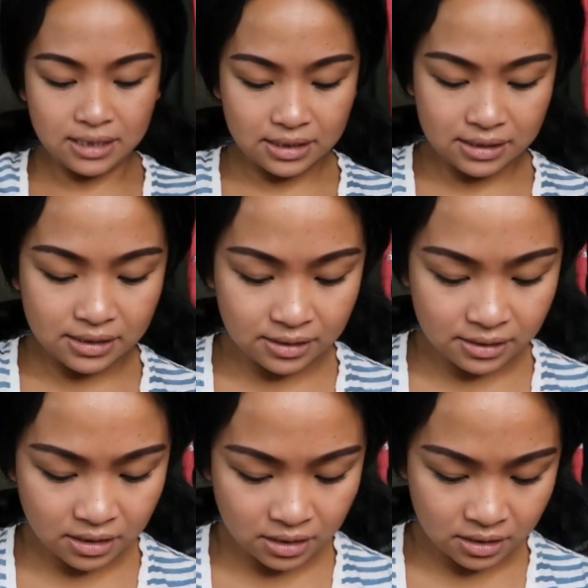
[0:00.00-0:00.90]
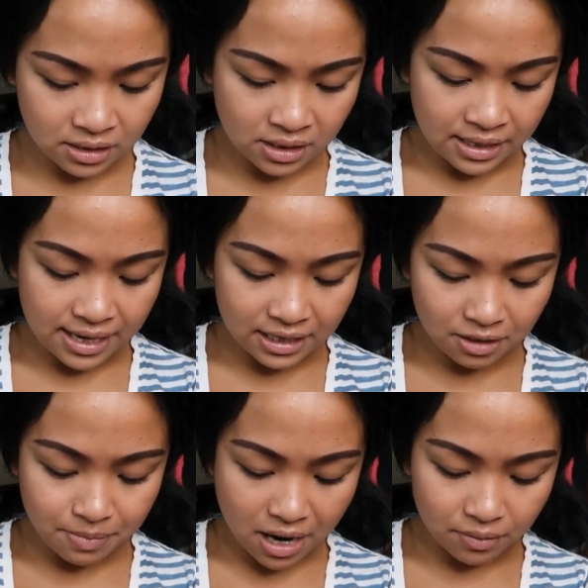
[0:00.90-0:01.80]
is
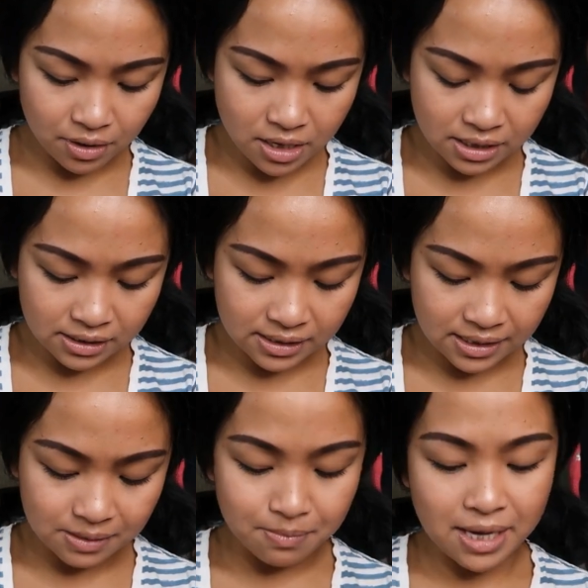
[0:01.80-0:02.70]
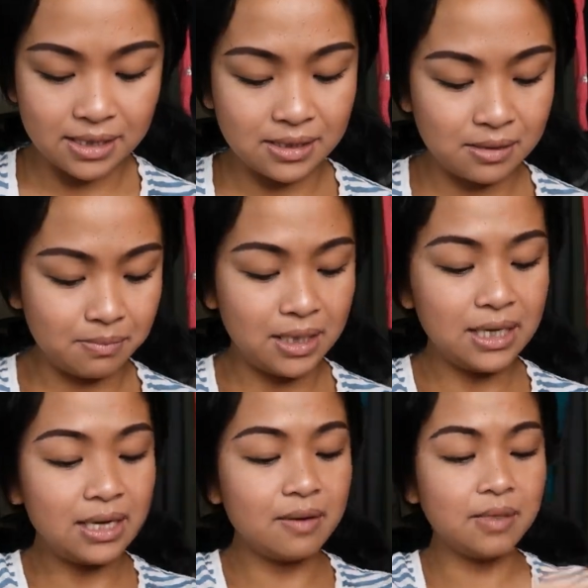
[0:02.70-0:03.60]
Eddie Bauer in a size men's
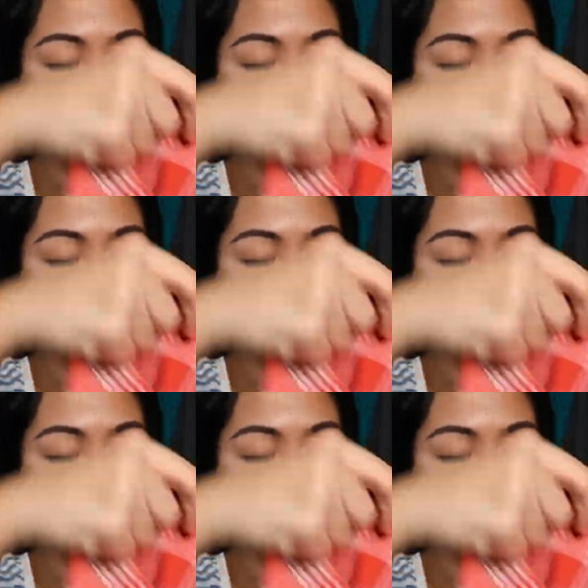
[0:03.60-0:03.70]
medium.